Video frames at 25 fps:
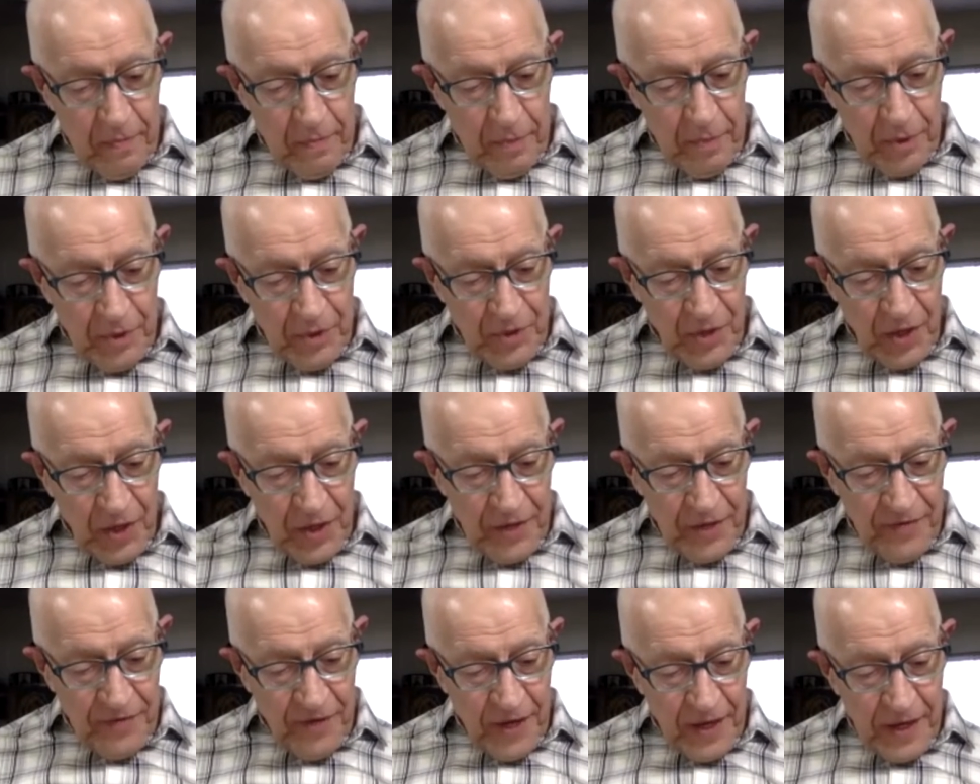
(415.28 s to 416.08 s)

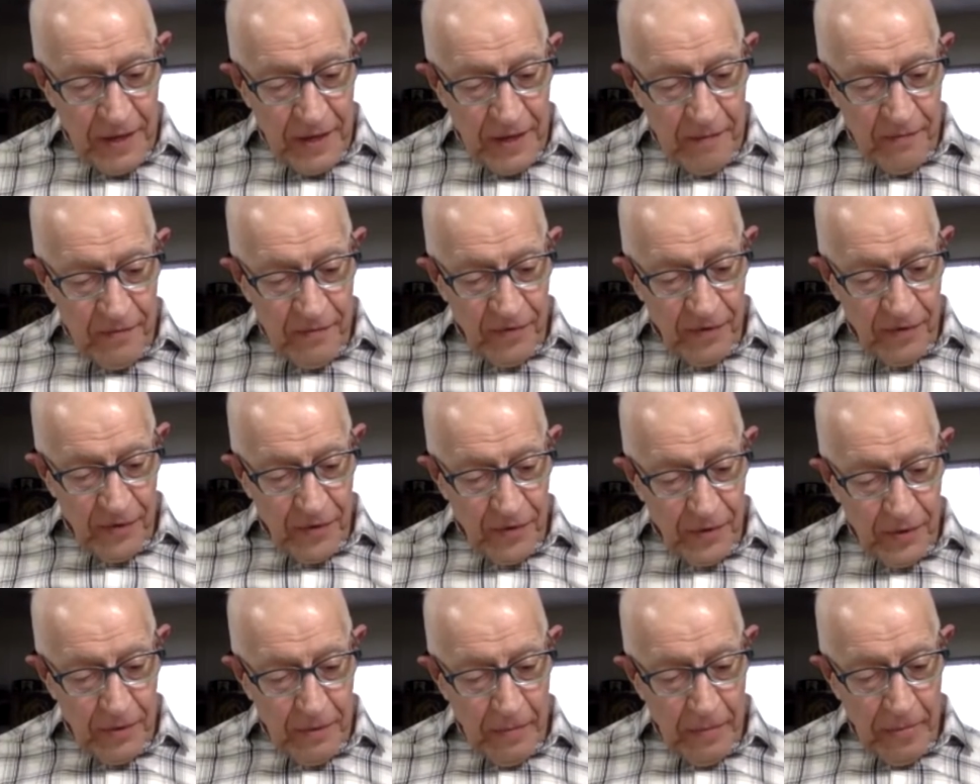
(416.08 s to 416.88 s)
personify him
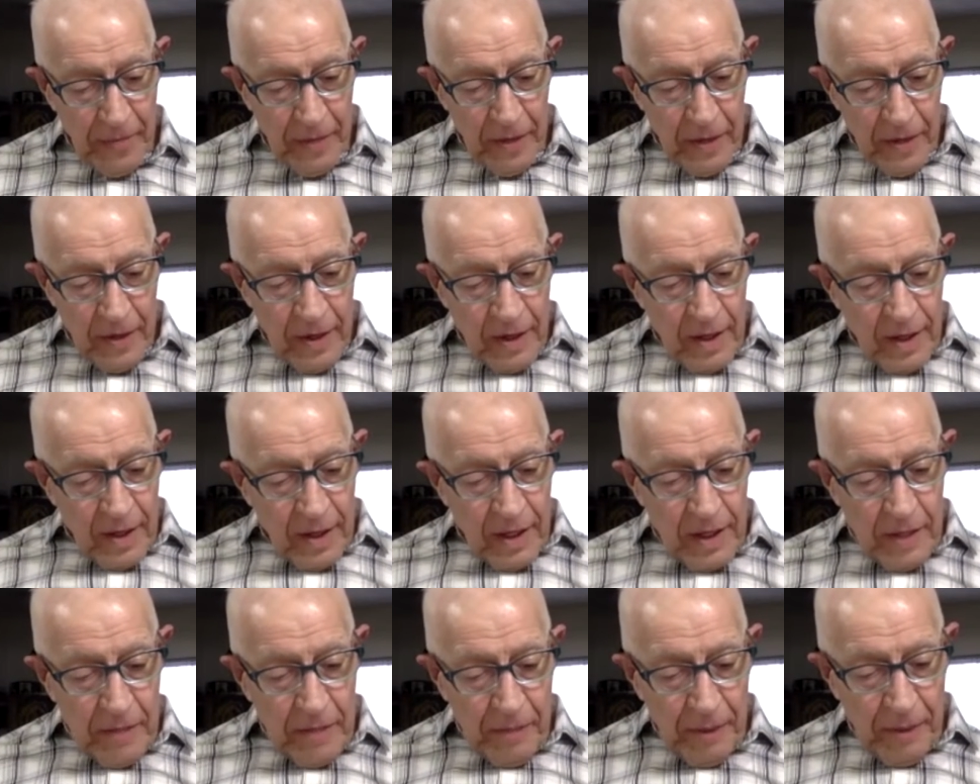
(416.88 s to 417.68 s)
further.
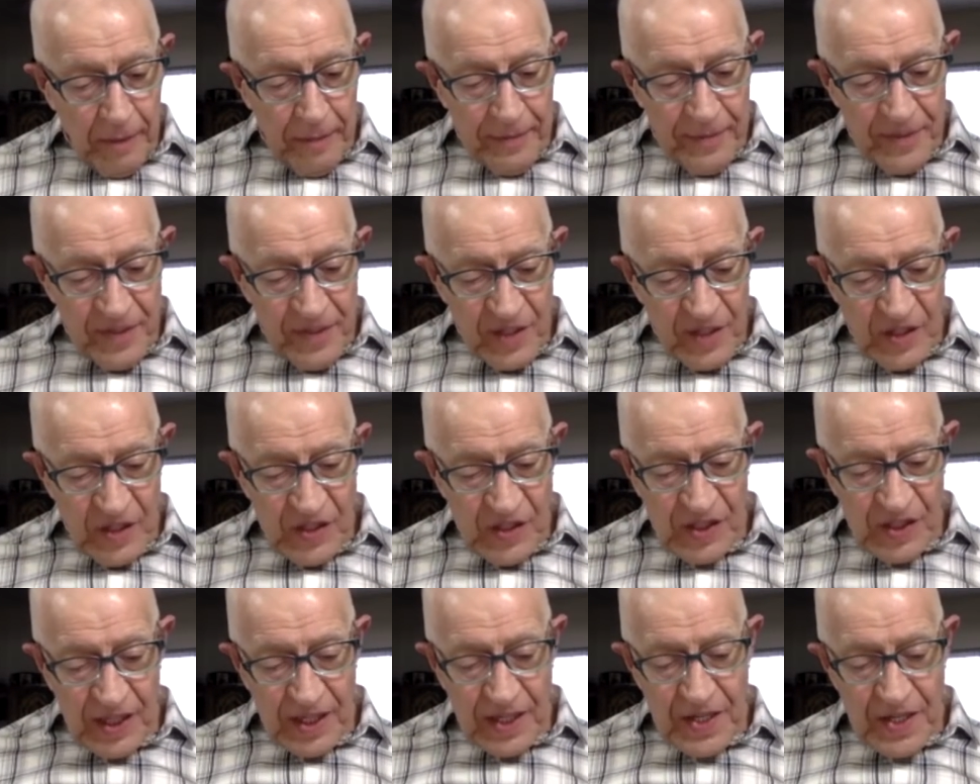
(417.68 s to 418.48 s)
He purposely
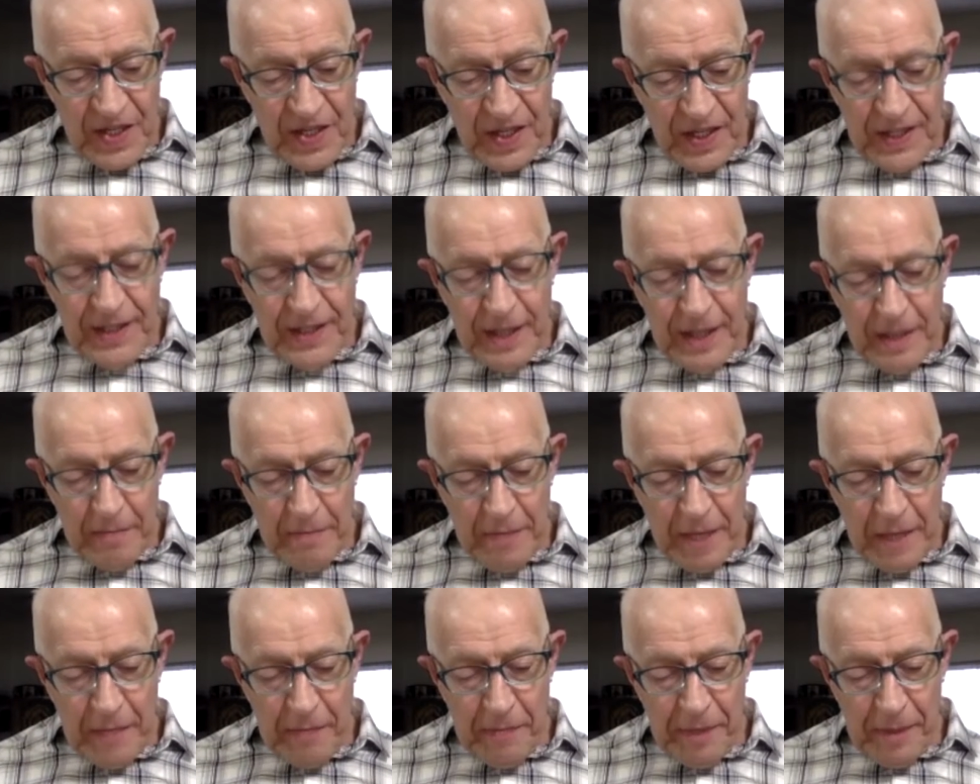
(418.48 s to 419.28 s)
says things that
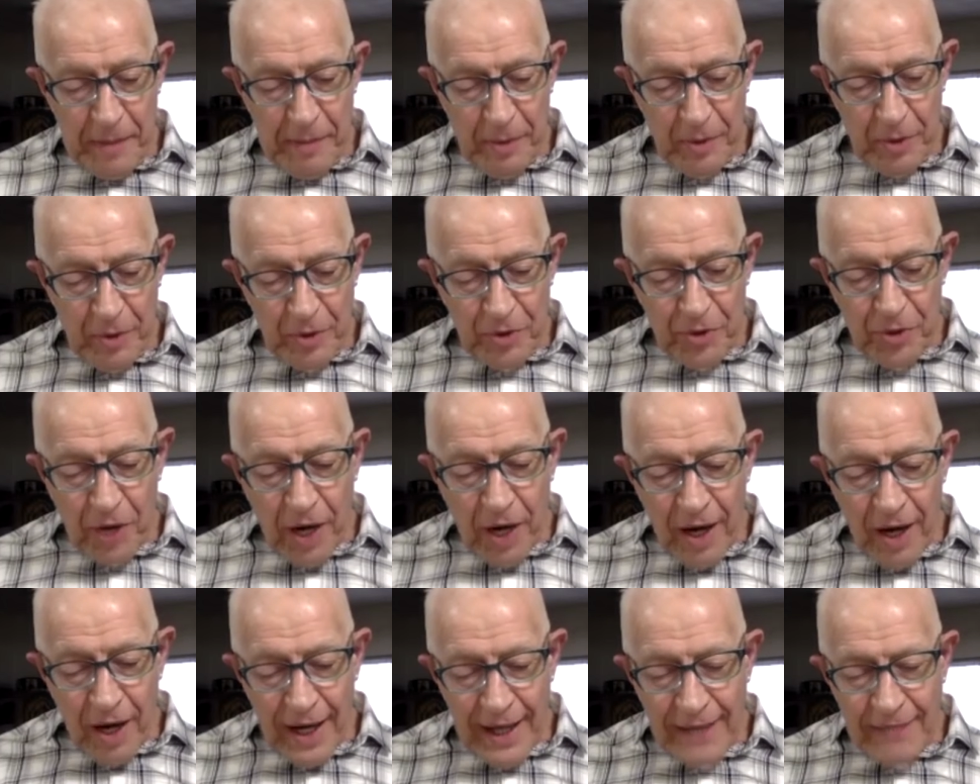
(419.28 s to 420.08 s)
make people
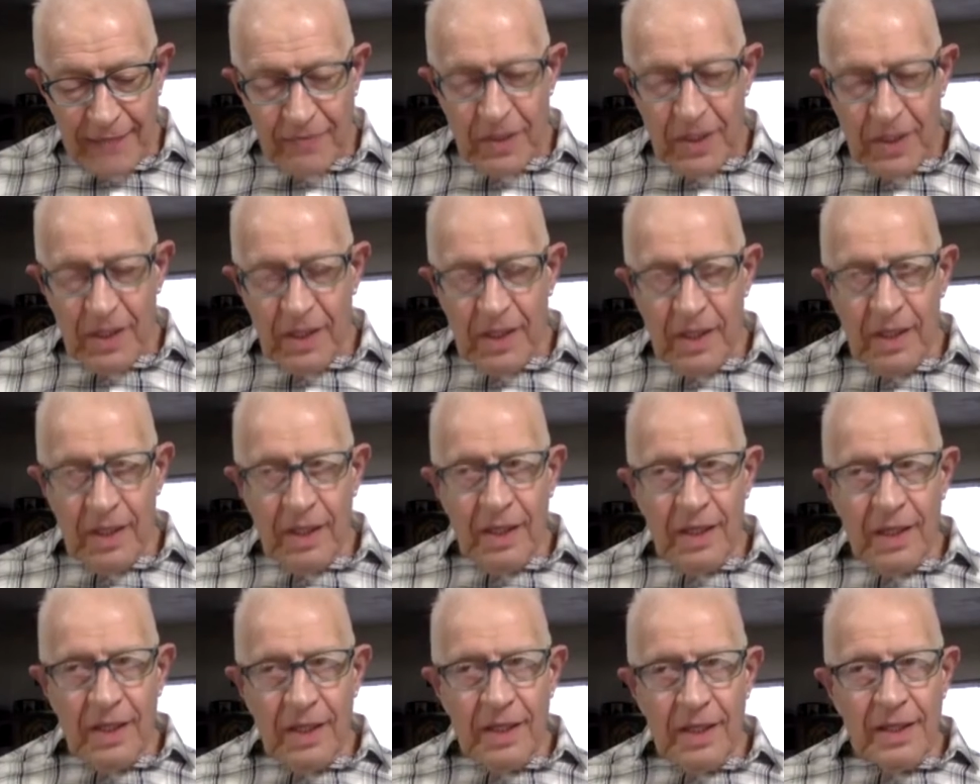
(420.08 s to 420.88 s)
cry.
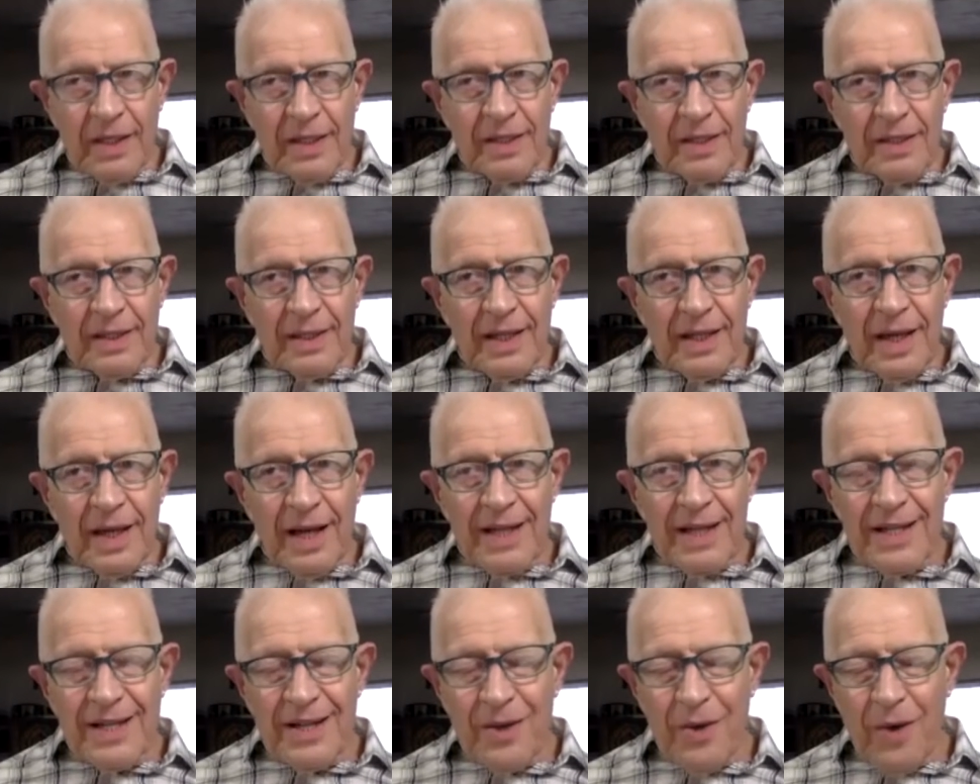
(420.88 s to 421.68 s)

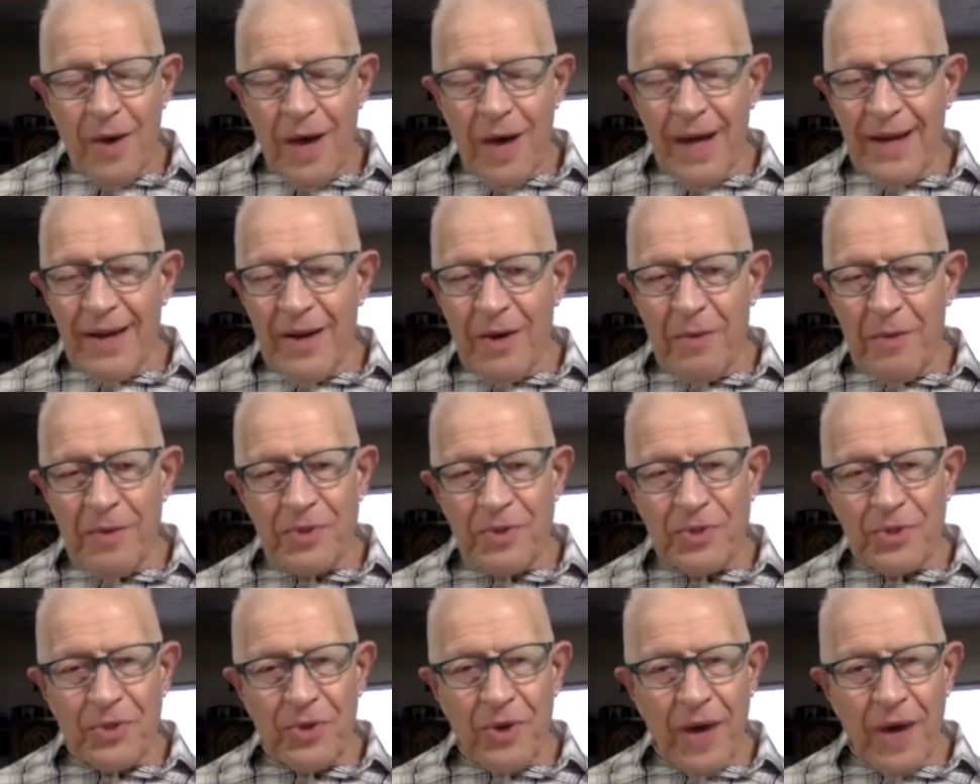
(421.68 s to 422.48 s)
You know, I
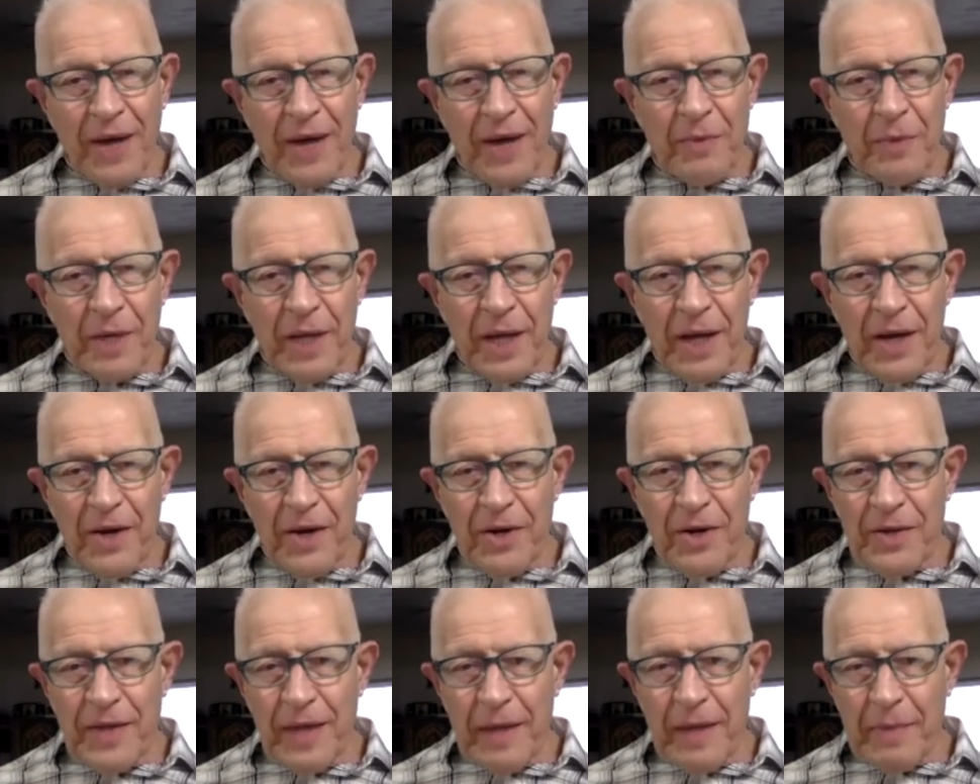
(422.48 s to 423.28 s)
almost cried when I
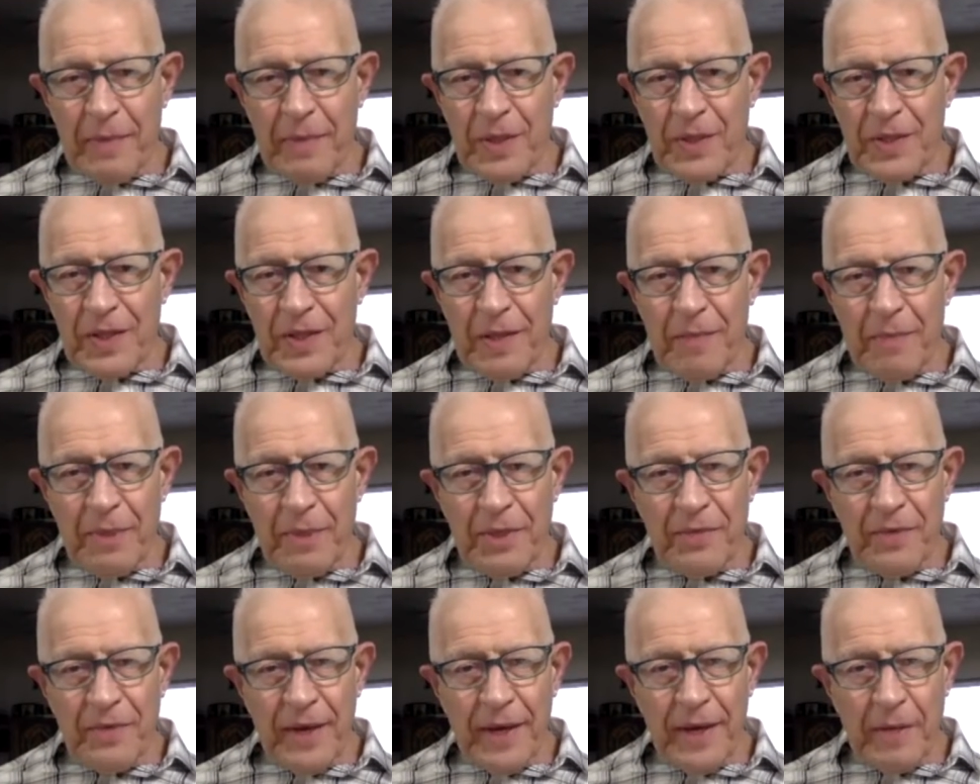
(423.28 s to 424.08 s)
heard that because I've been
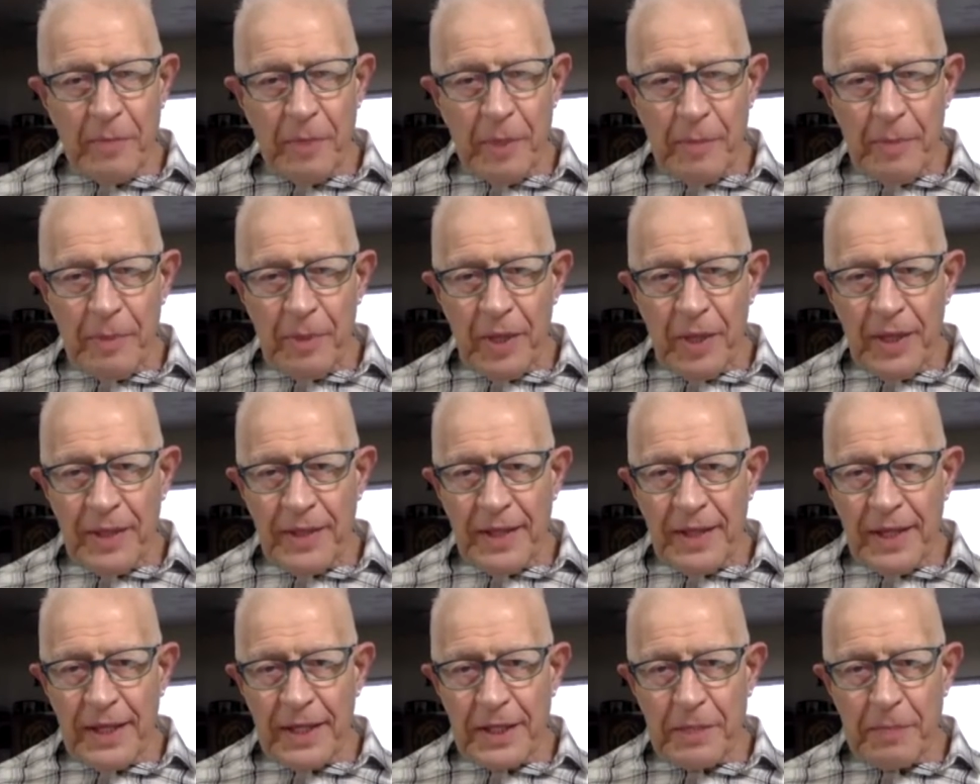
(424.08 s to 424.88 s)
around people like
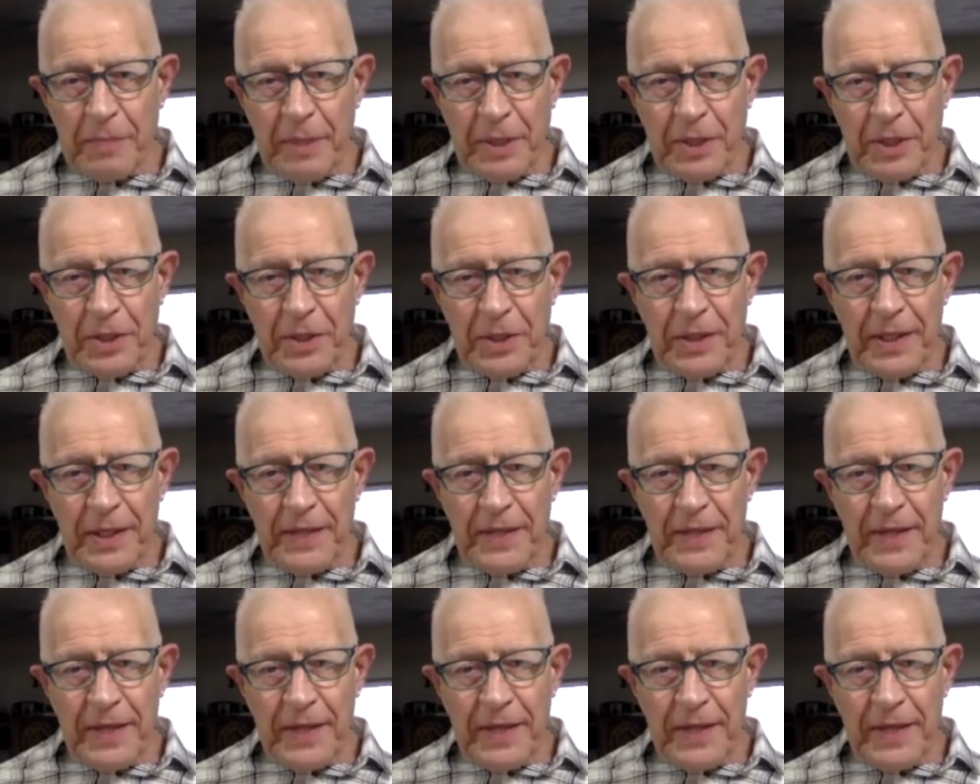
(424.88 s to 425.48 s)
that, especially in